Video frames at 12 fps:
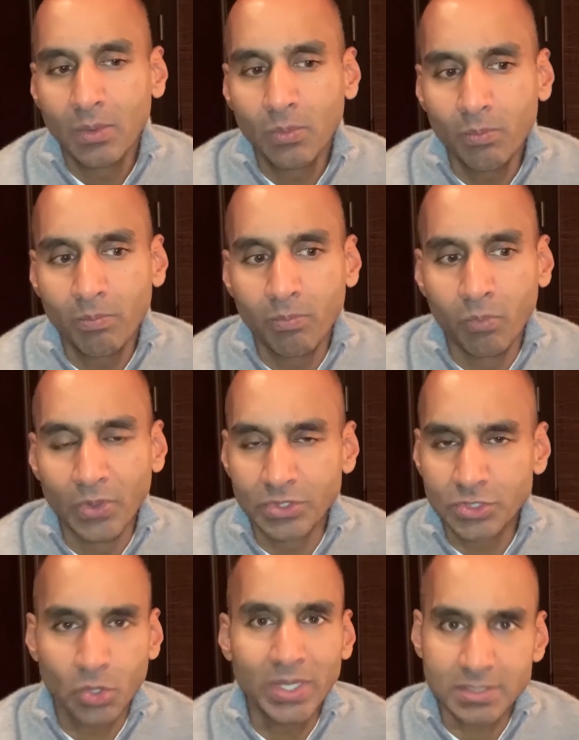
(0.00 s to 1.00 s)
with
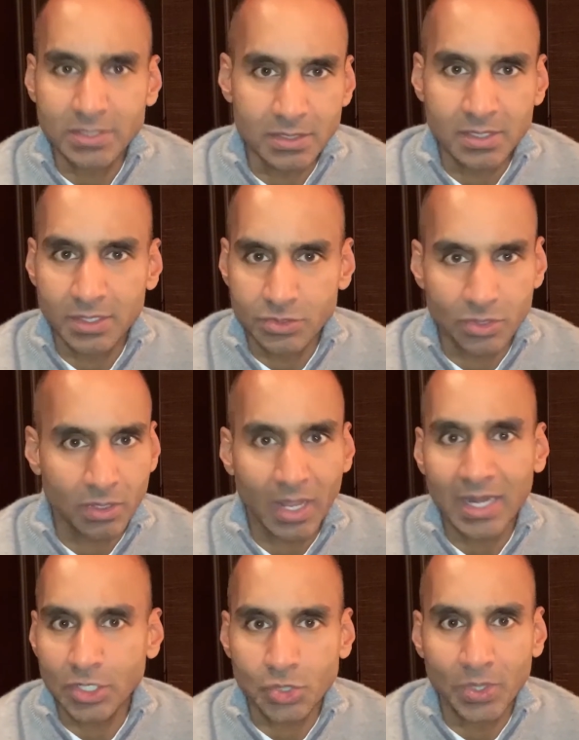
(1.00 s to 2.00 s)
choices, because there are a
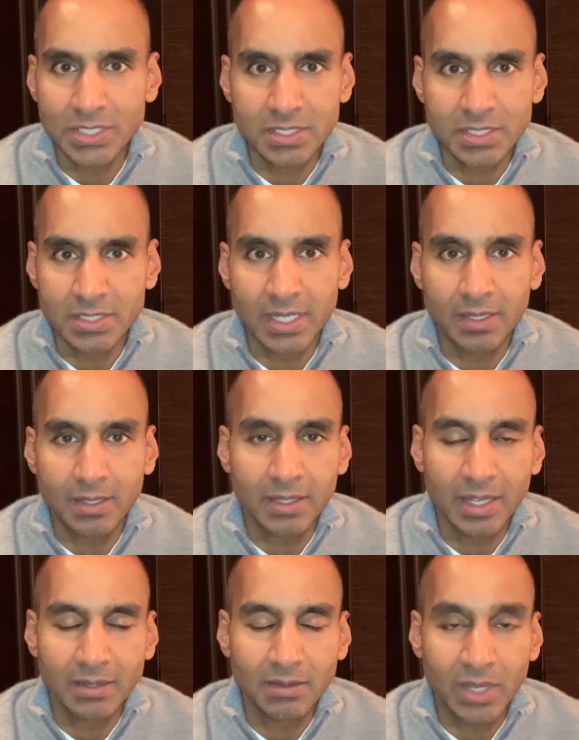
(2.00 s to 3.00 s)
lot of choices
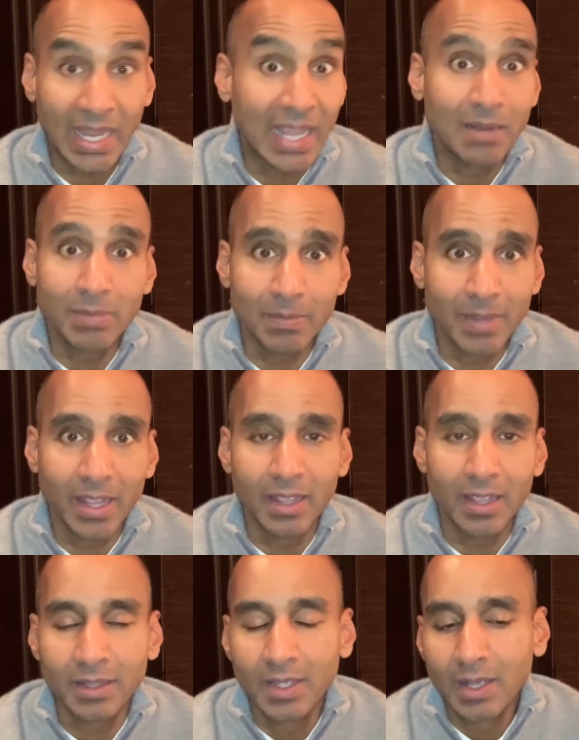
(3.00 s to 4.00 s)
that can be
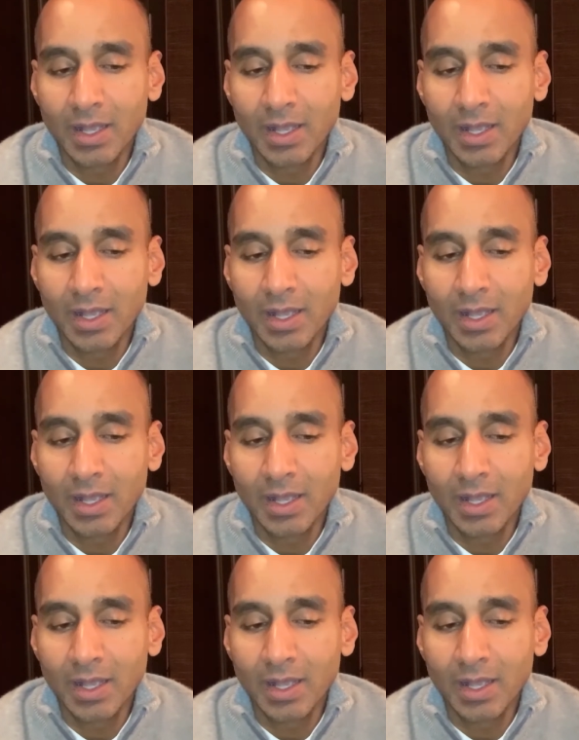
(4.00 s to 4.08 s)
made,